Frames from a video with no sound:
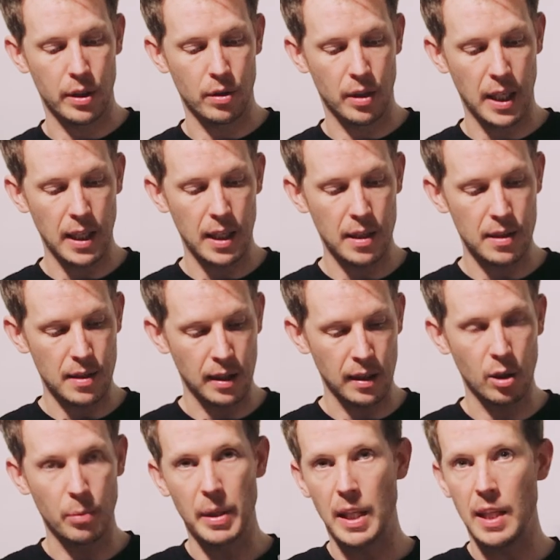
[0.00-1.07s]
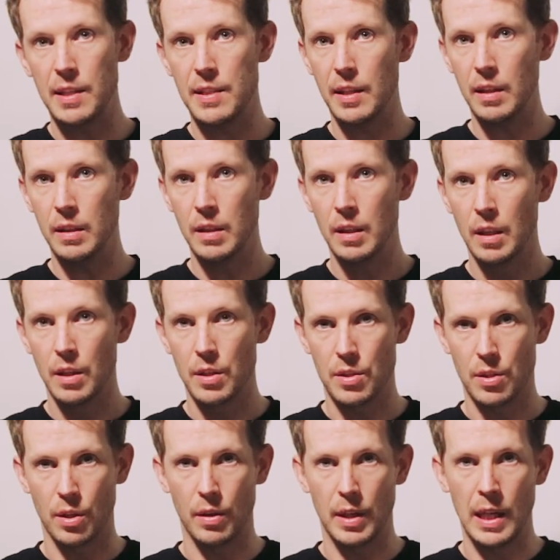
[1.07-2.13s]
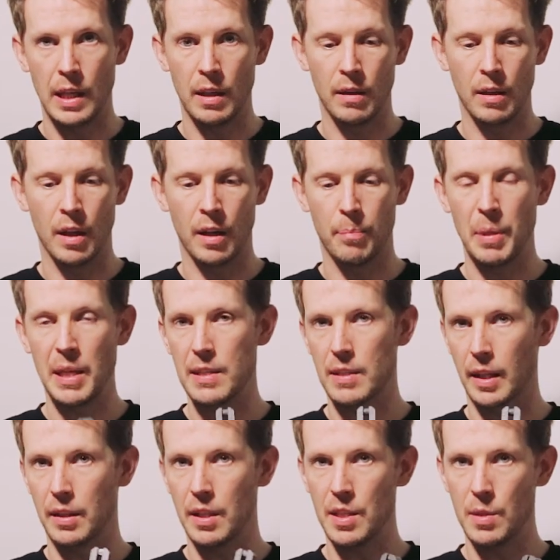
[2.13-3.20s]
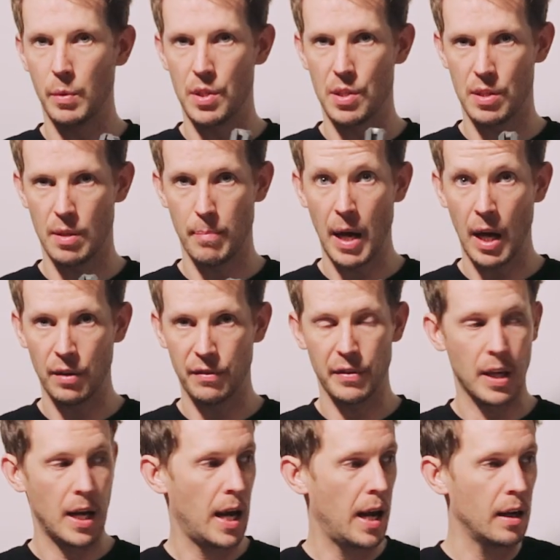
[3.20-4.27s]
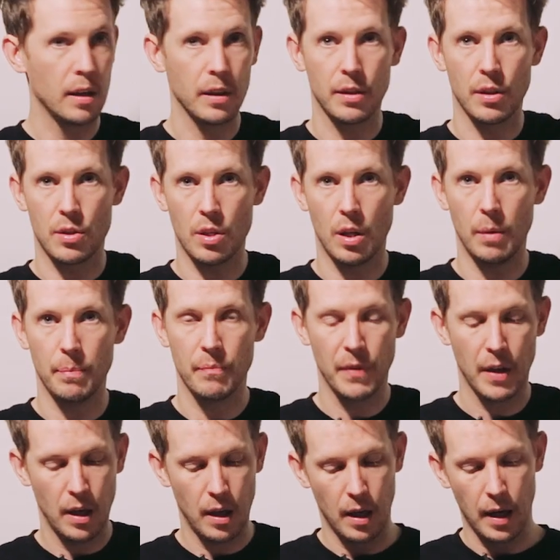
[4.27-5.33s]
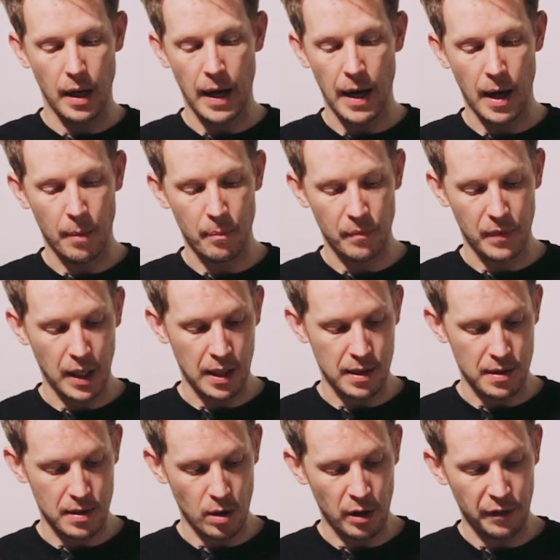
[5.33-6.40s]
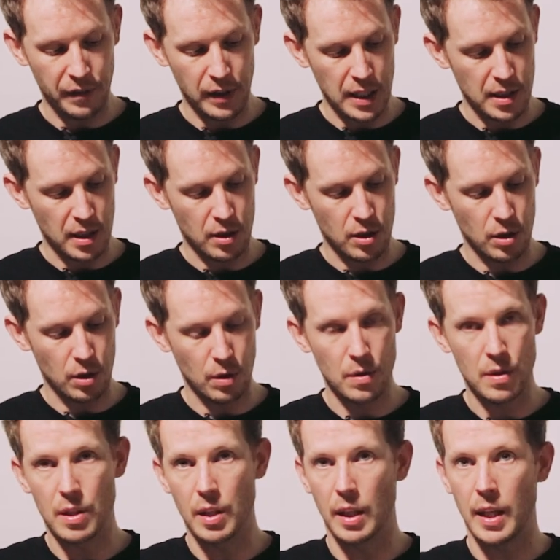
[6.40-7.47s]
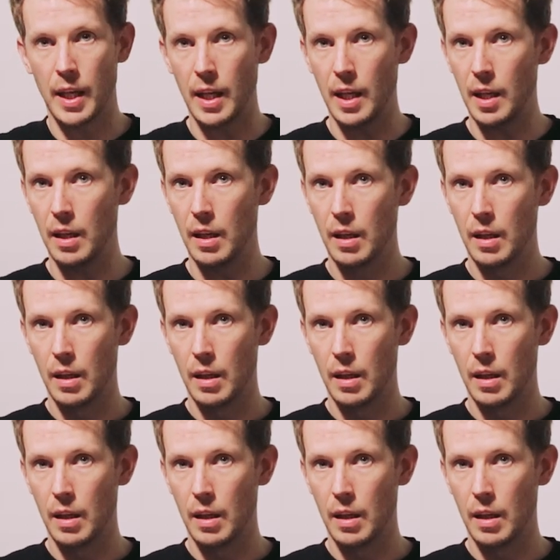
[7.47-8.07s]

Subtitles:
your keys a little bit easier. So in a piece like this, which is the mount for the handle at the top, it's often easier to use the key